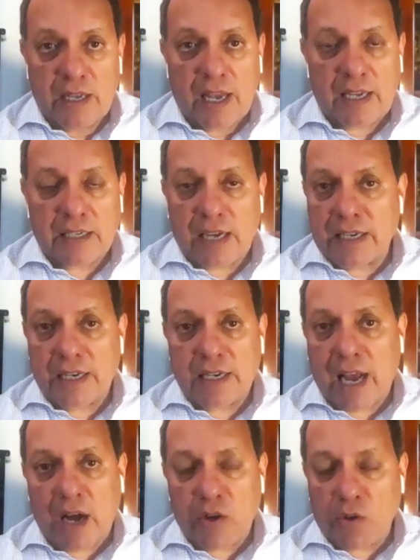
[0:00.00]

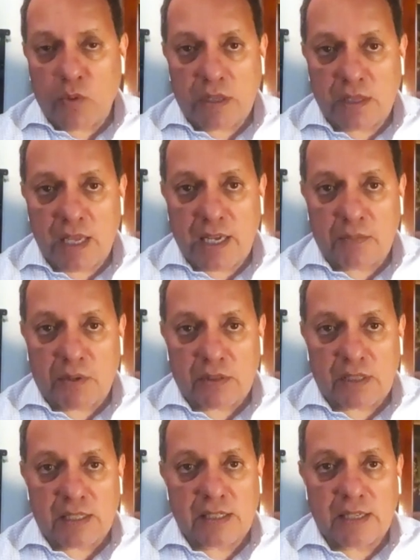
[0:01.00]
And how do we think
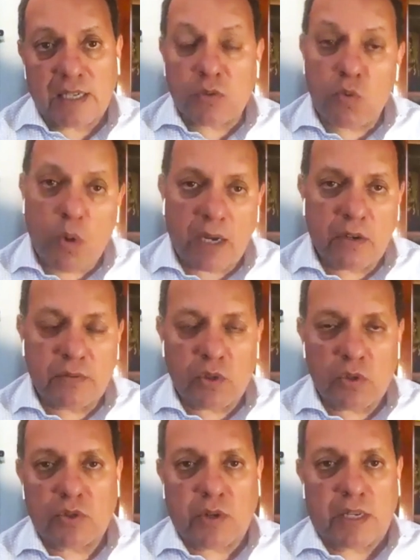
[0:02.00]
about this? That's one of
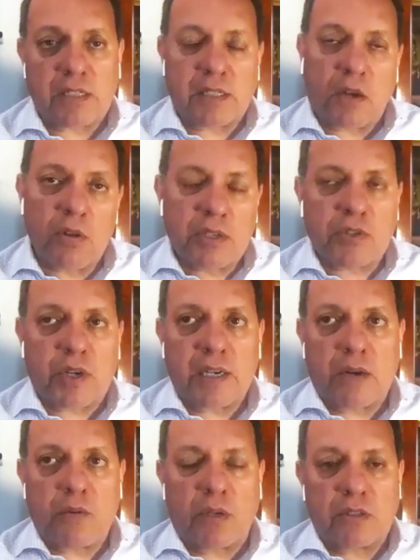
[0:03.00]
those trends. The other
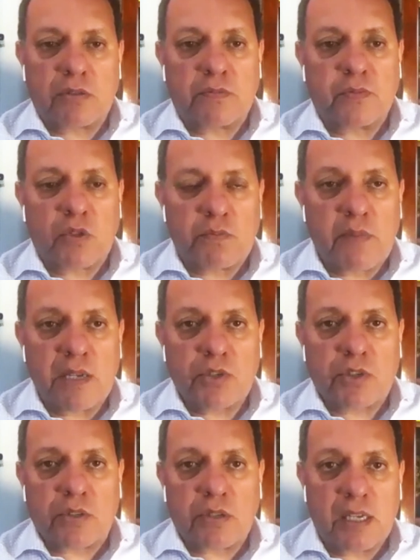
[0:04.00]
trend I want to
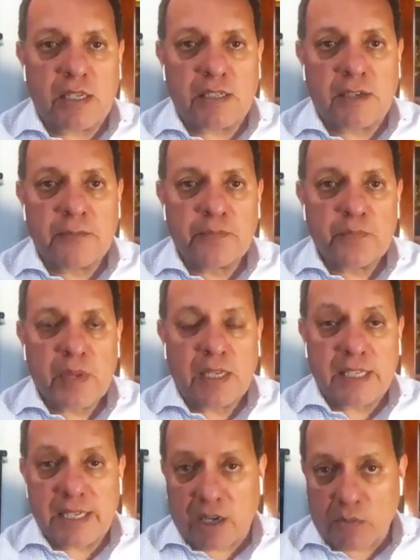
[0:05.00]
mention is
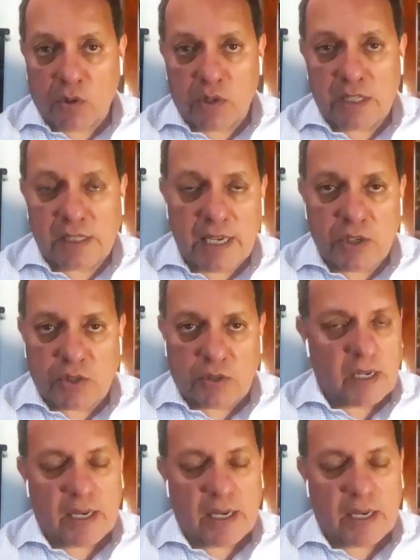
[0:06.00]
decarbonization.